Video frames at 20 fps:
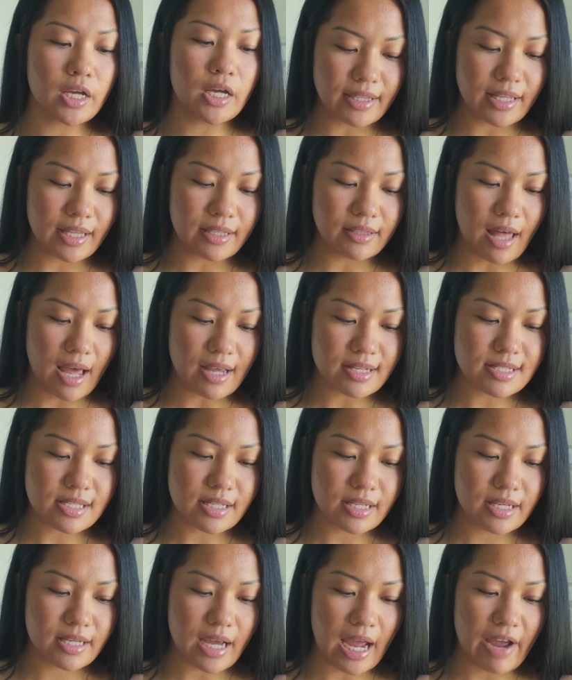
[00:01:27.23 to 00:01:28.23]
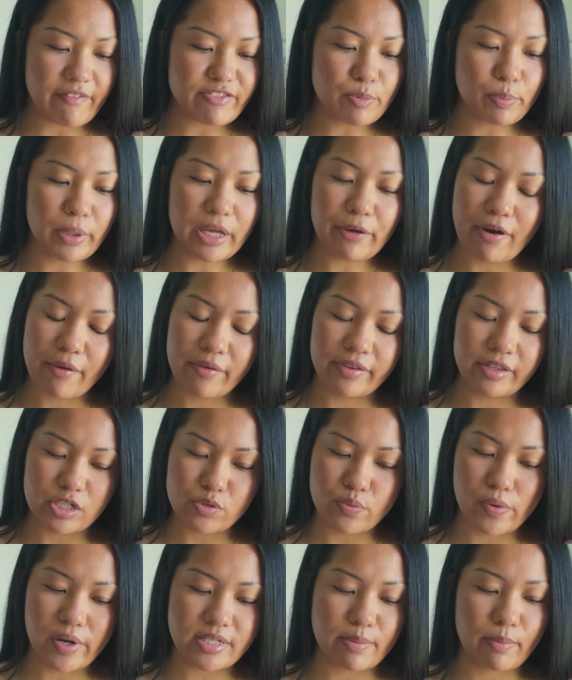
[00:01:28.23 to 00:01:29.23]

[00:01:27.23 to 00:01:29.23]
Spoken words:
And then lastly, I have to play around with this one because